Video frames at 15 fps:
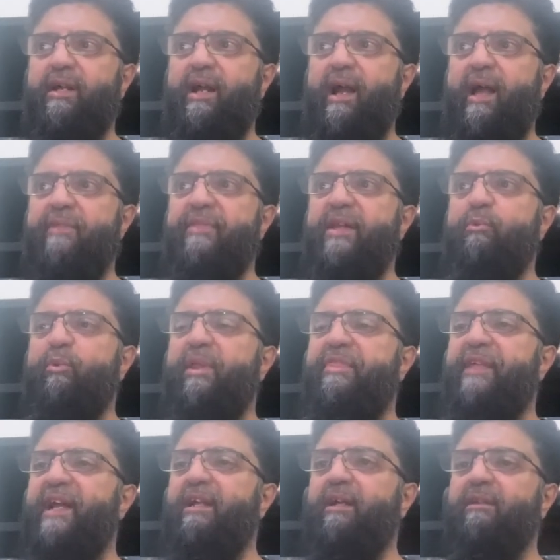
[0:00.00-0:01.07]
And then we
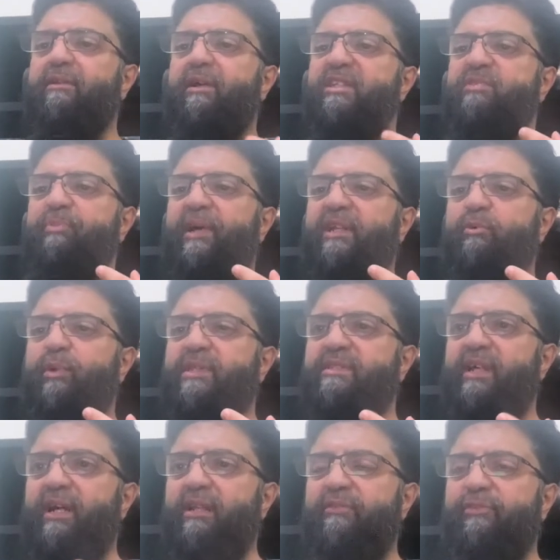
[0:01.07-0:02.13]
thank Allah subhanahu wa
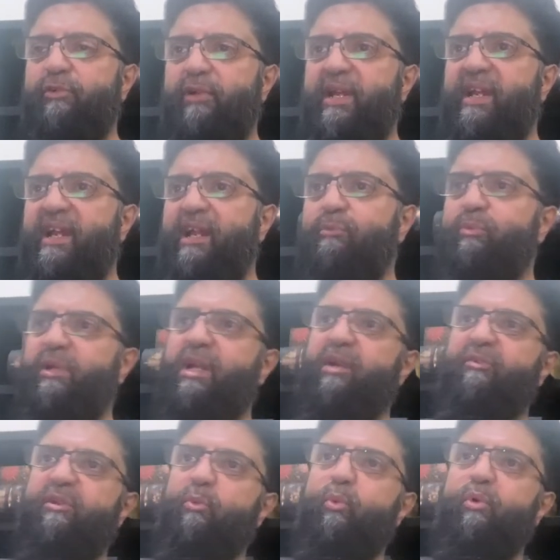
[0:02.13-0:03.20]
ta'ala for it, and we are
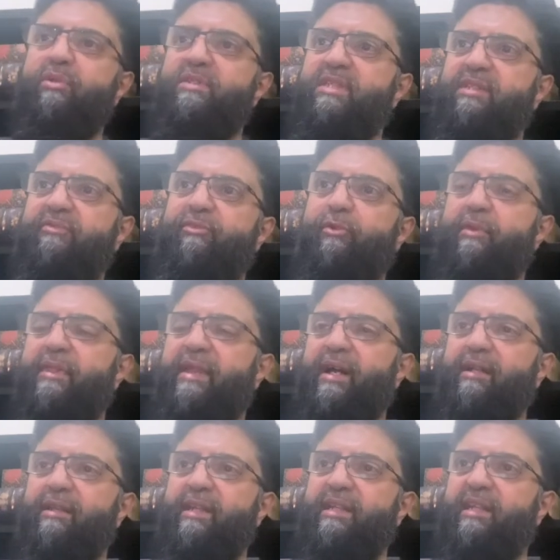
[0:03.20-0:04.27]
rewarded for
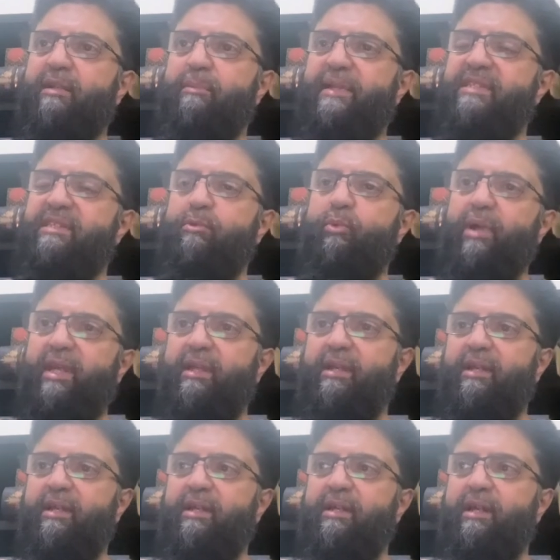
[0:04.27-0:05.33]
that in an amazing way.
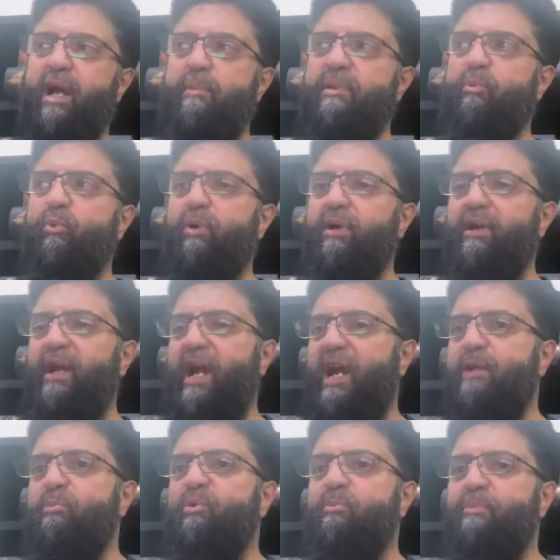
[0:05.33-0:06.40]
I mean,
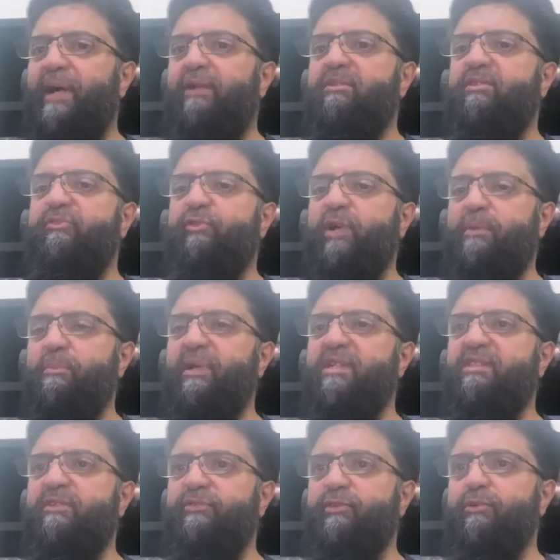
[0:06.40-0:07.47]
how more bountiful and
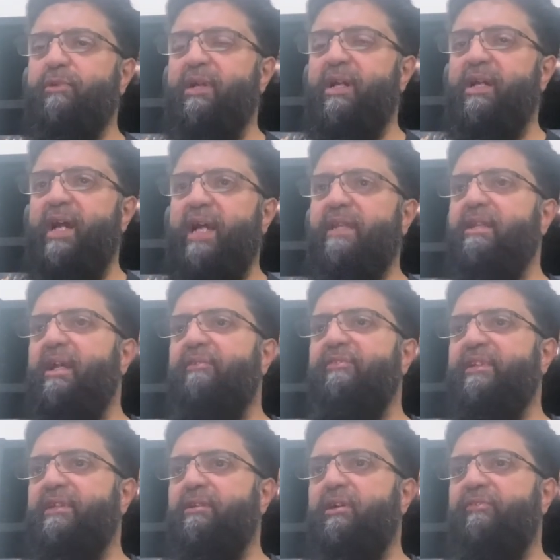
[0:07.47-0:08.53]
merciful and
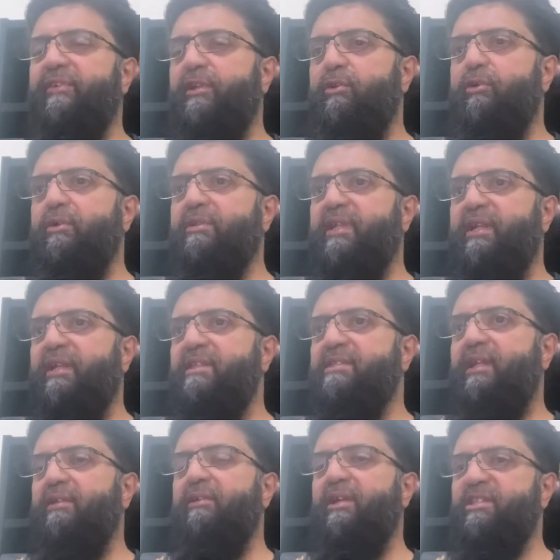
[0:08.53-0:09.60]
loving of a Lord is
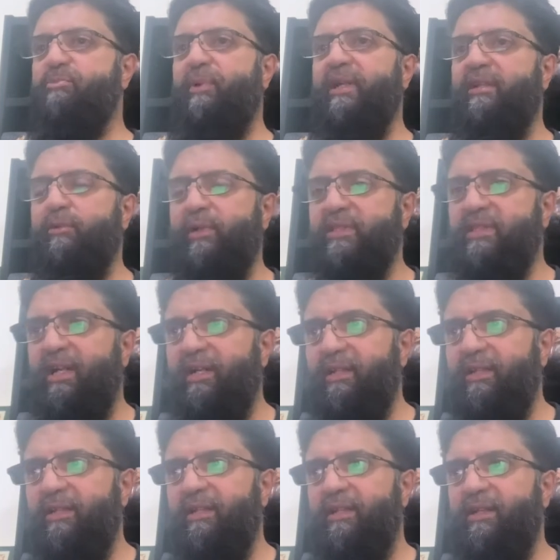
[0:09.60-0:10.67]
Allah subhanahu wa ta'ala.